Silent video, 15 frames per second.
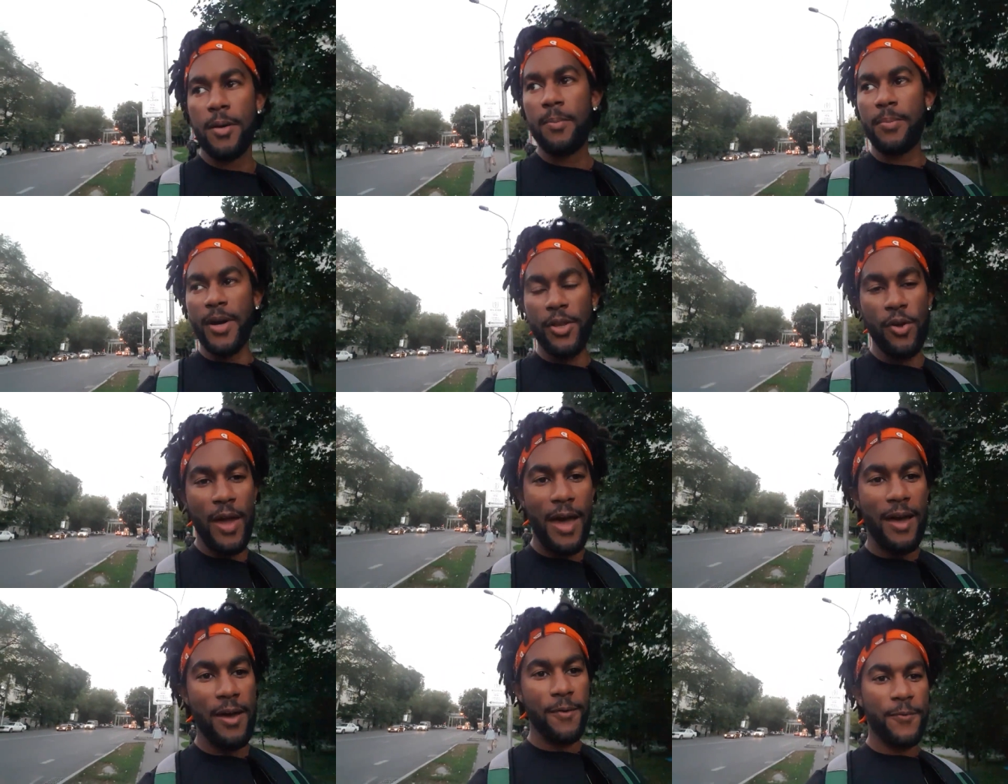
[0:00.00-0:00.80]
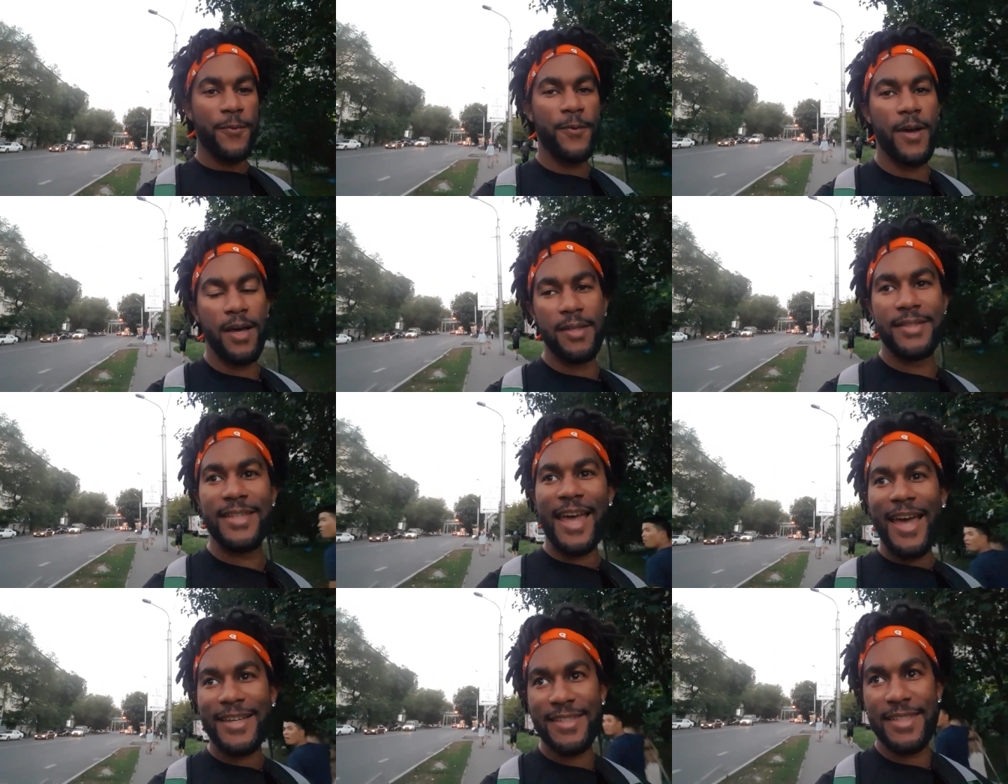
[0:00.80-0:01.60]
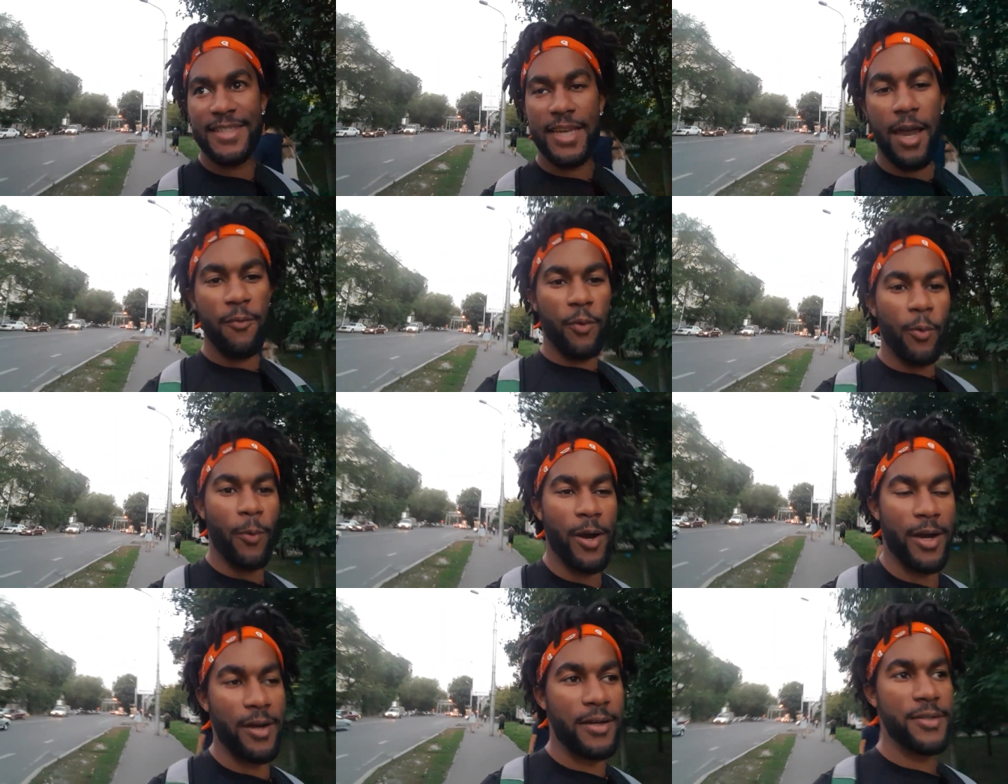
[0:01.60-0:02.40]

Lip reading: But you have taxis everywhere.